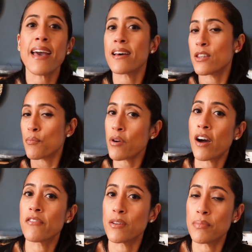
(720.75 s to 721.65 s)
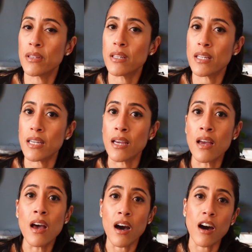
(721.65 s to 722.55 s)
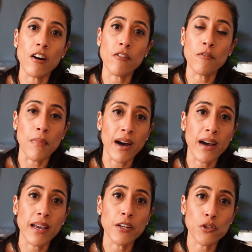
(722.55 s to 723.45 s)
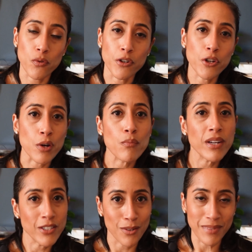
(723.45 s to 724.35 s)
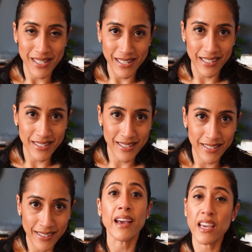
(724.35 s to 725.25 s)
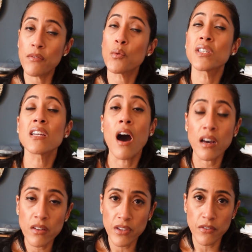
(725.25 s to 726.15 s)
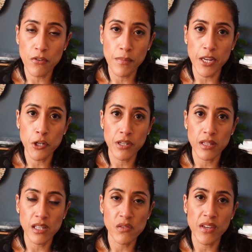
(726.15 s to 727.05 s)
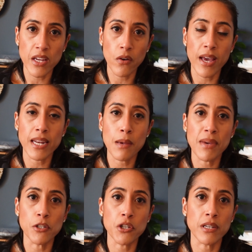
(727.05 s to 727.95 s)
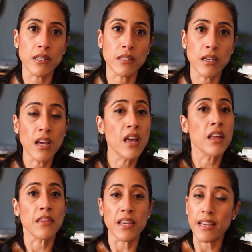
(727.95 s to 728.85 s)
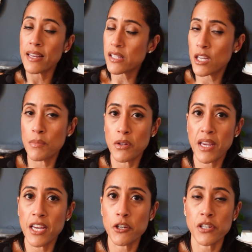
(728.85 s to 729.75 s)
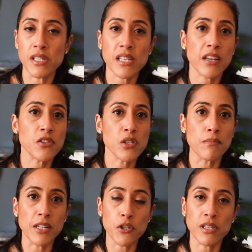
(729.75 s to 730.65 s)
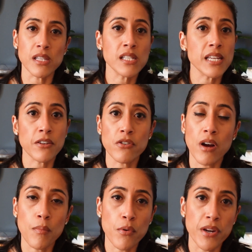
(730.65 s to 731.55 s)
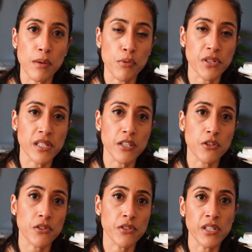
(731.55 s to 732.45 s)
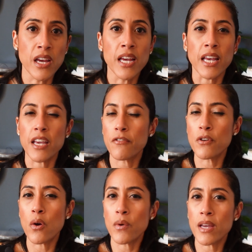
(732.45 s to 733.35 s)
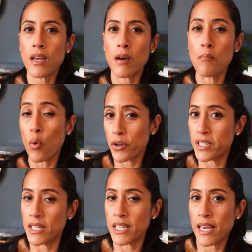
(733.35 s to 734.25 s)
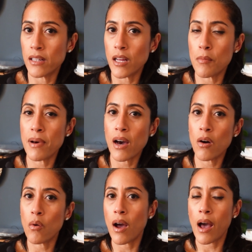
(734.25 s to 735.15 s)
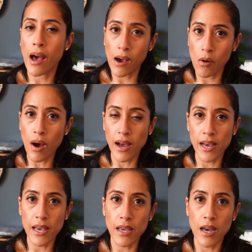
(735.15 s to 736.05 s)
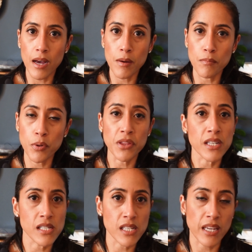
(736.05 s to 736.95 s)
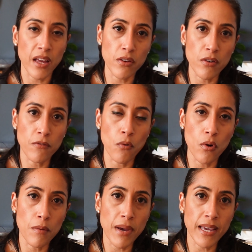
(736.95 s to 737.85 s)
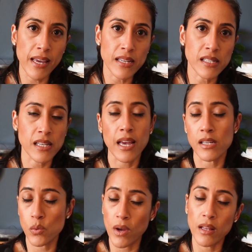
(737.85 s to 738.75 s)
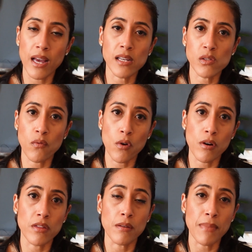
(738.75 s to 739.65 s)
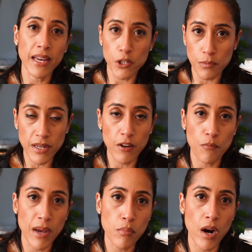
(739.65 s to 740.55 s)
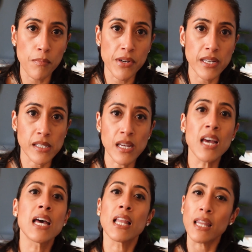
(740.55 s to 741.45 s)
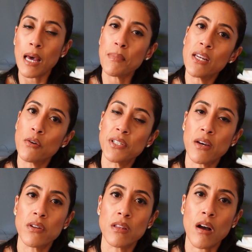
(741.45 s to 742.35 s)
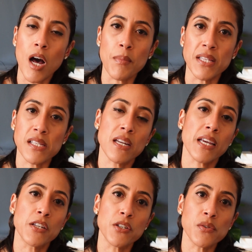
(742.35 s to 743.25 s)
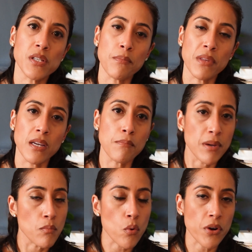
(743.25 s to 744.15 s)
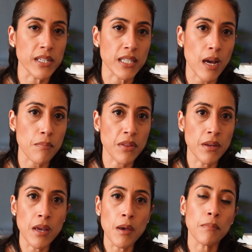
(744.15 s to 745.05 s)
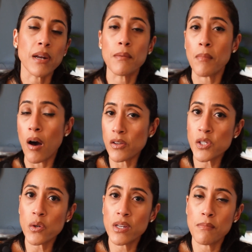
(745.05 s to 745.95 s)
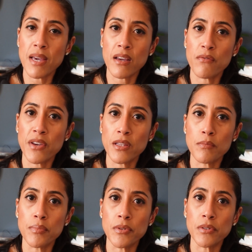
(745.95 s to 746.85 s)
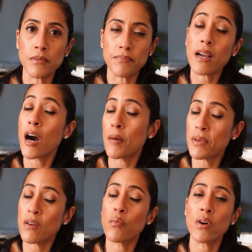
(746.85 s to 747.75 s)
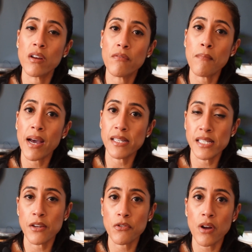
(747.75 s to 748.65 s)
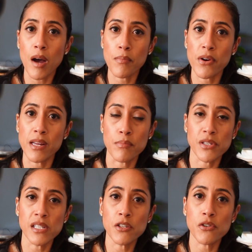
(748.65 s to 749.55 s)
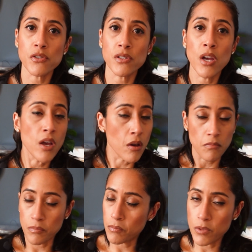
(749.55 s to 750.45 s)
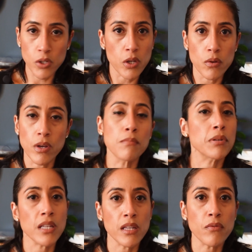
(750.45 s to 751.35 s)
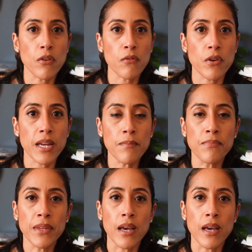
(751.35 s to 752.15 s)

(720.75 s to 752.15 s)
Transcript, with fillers: and the profitability of my short-term rental business. I gave you a ton of information in this video and I mentioned the guest communications. I also mentioned the standard operating procedures. If knowing more detail about how I um, put these together for my guests as well as for the management of my properties, let me know down in the comments and I can do something a bit more in depth but I'm also going to make available a copy of one of my standard operating procedures to you completely for free.